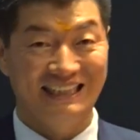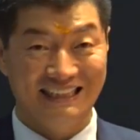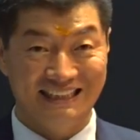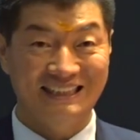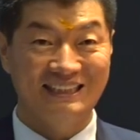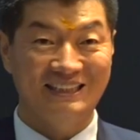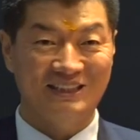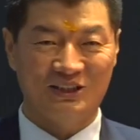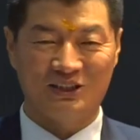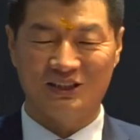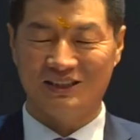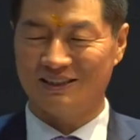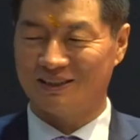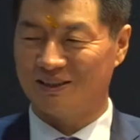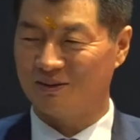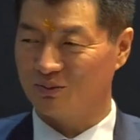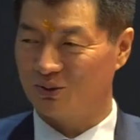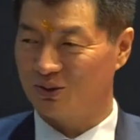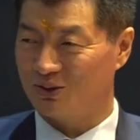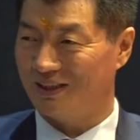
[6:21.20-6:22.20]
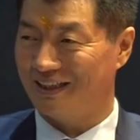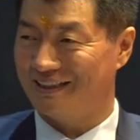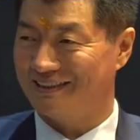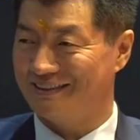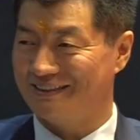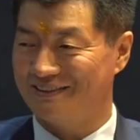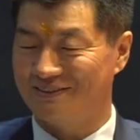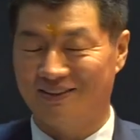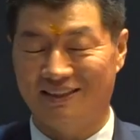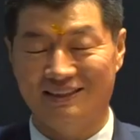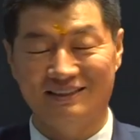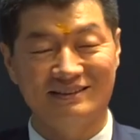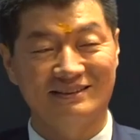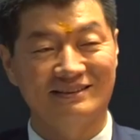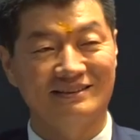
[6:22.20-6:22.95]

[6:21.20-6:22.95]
It's in the genes of Gujaratis, right?